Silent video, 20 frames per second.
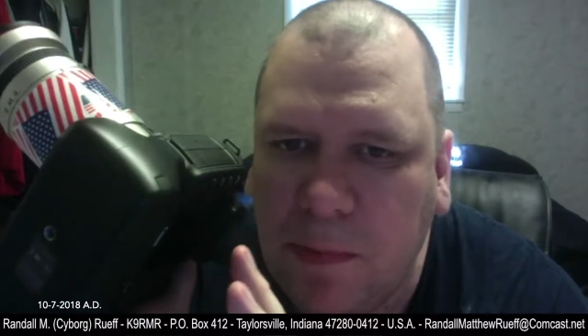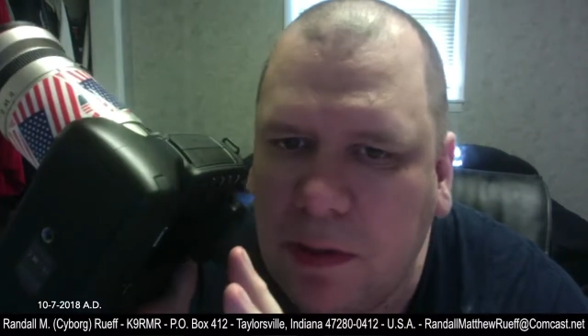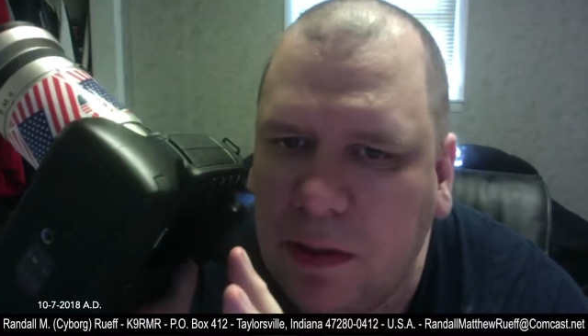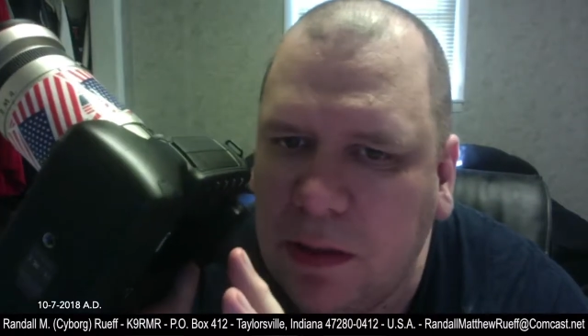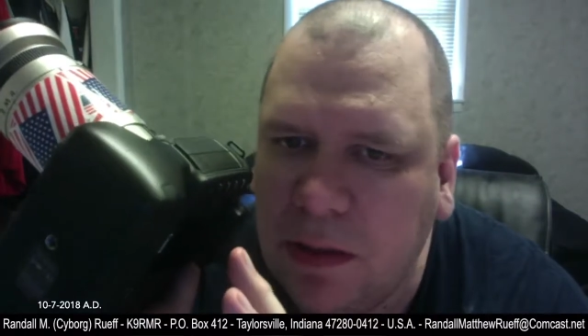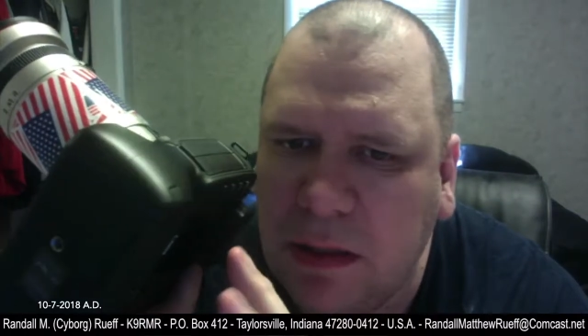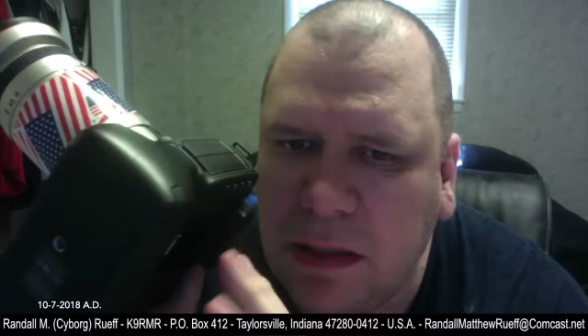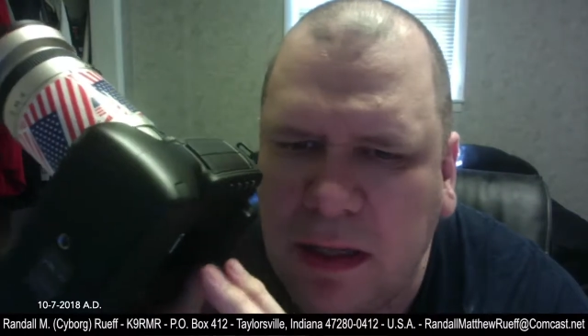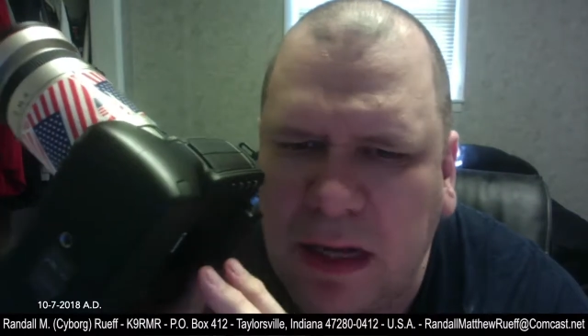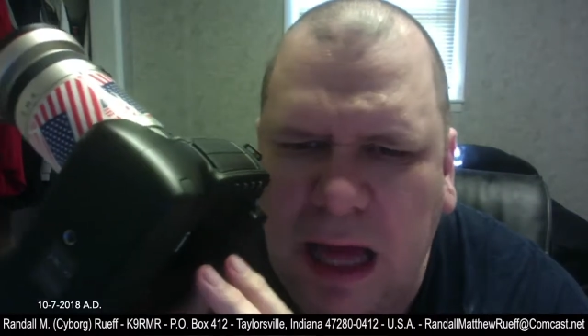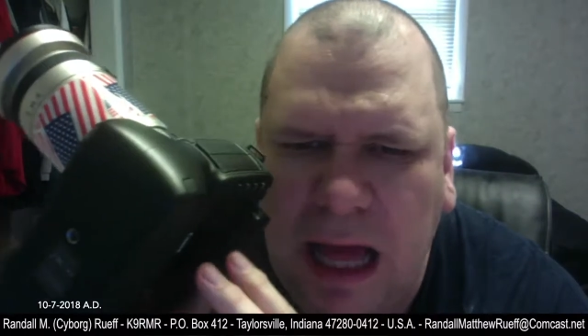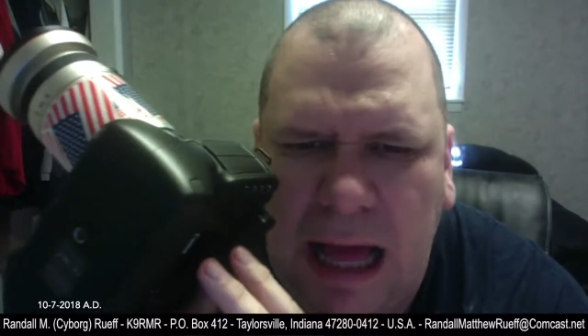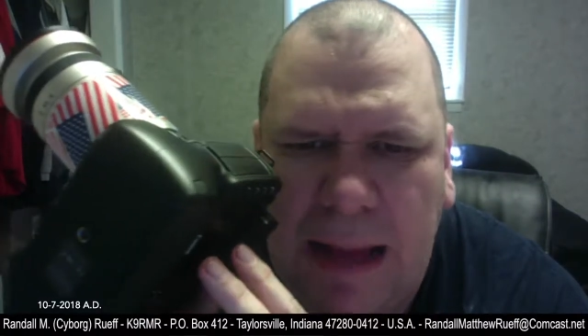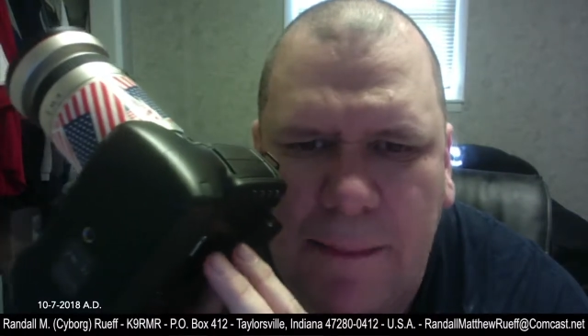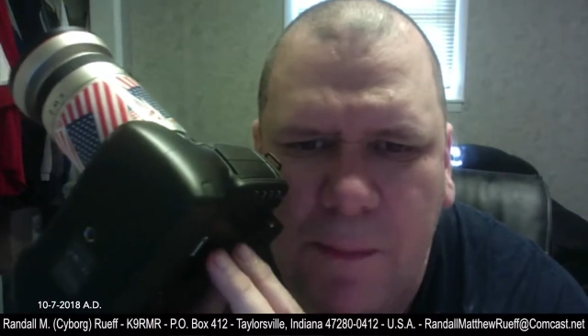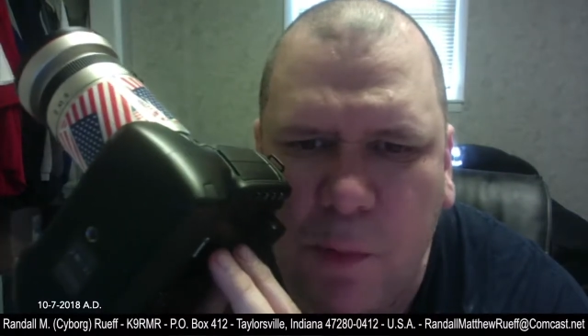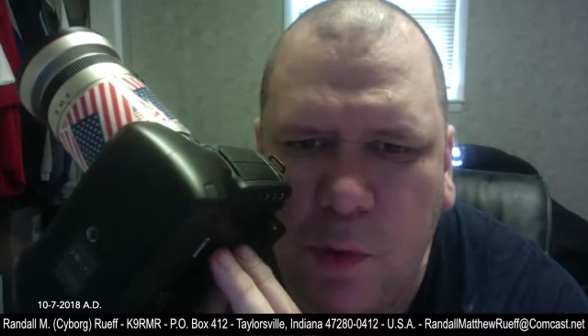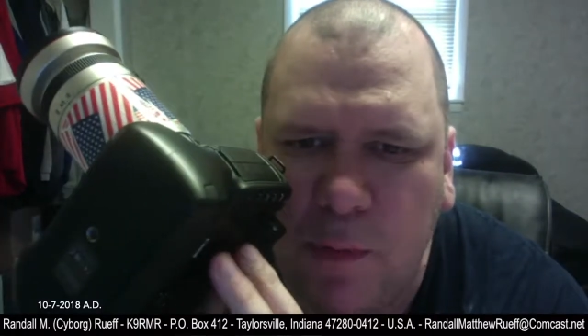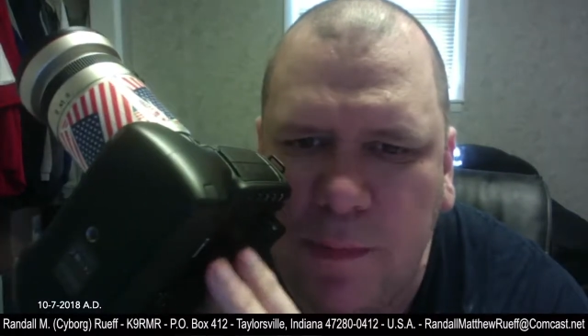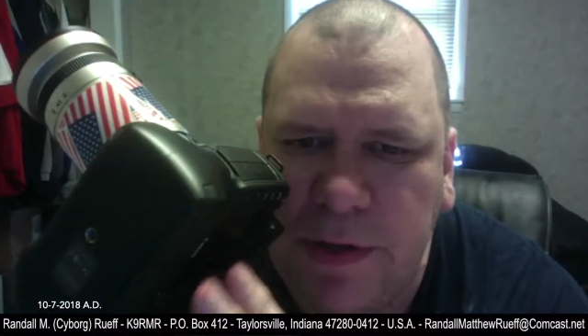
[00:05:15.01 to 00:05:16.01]

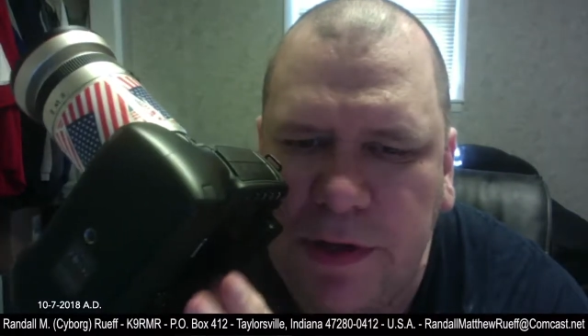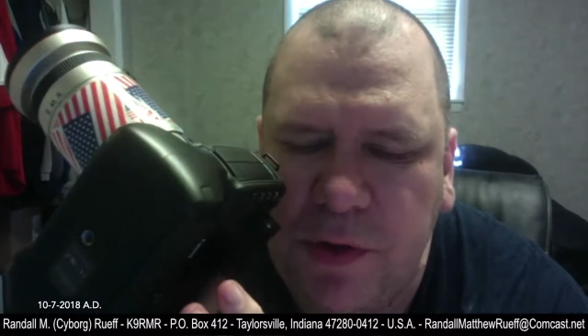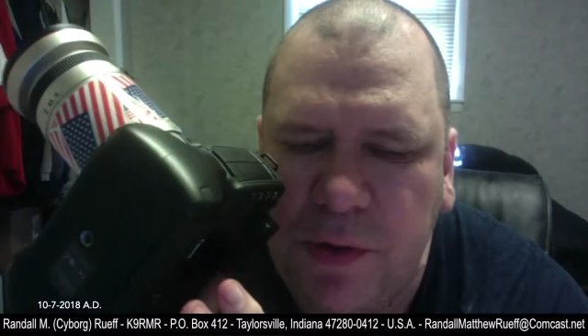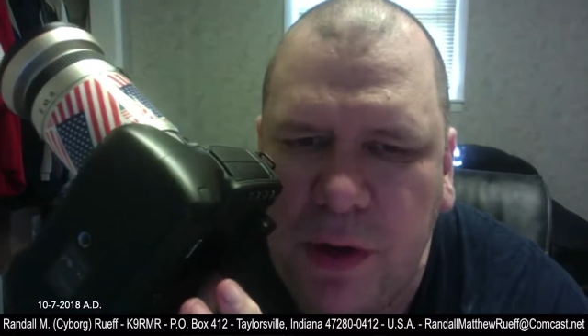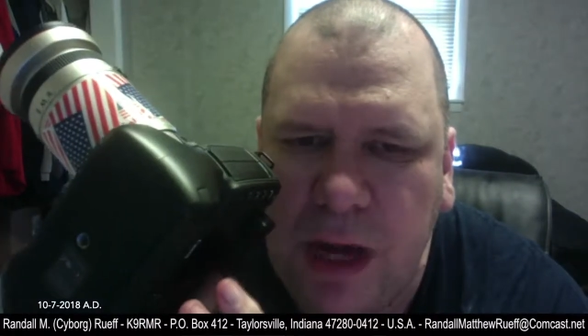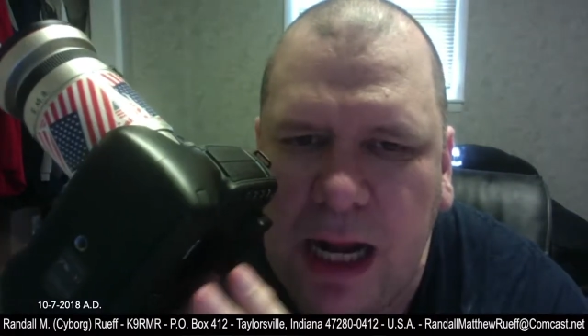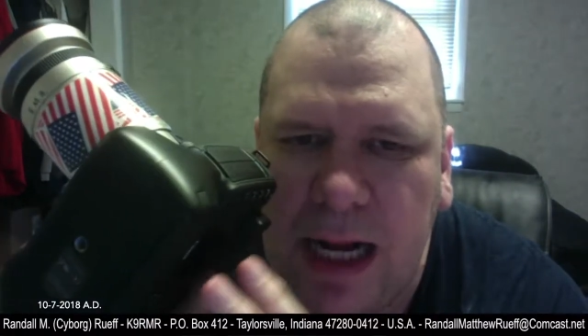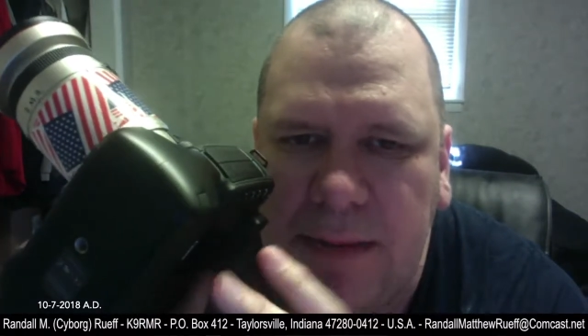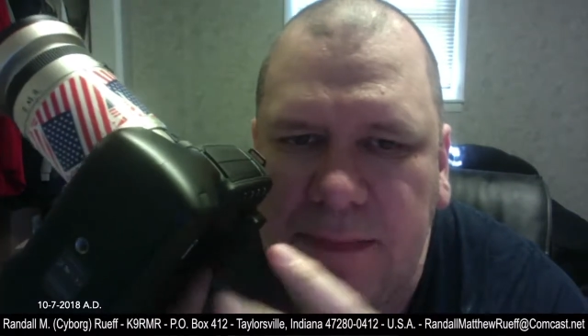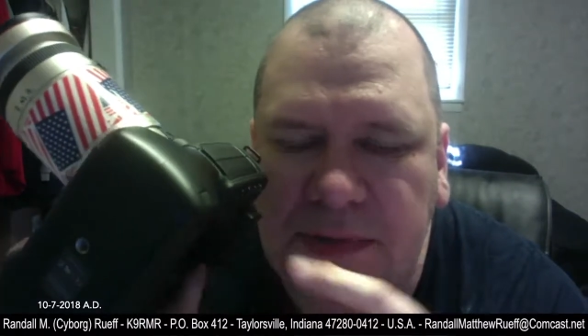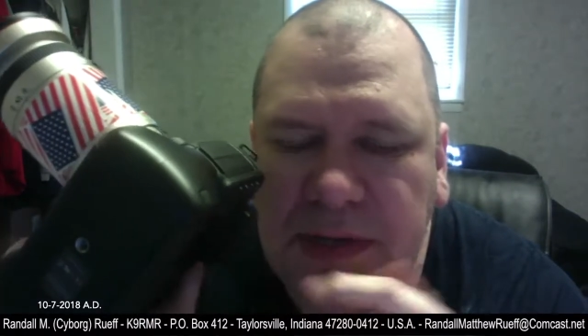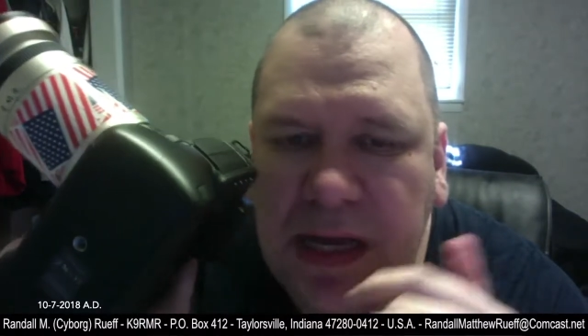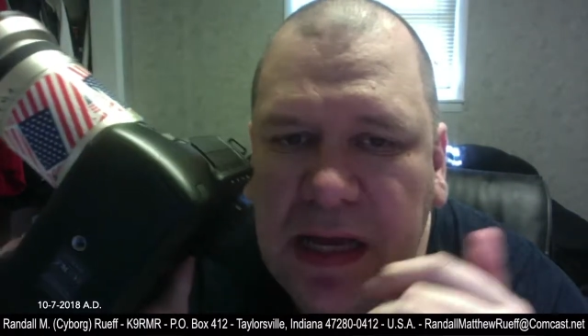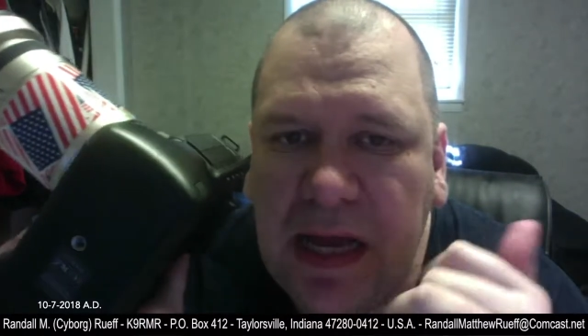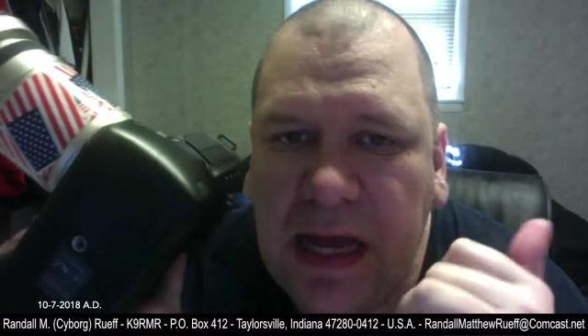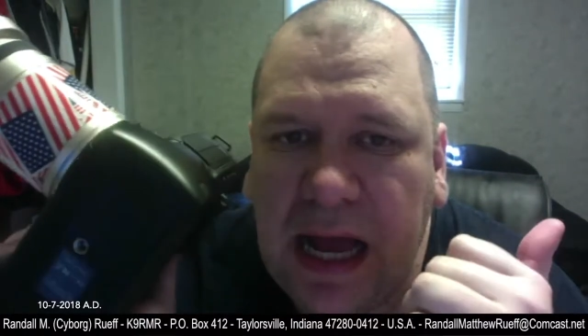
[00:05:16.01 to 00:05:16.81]
lot more menu items.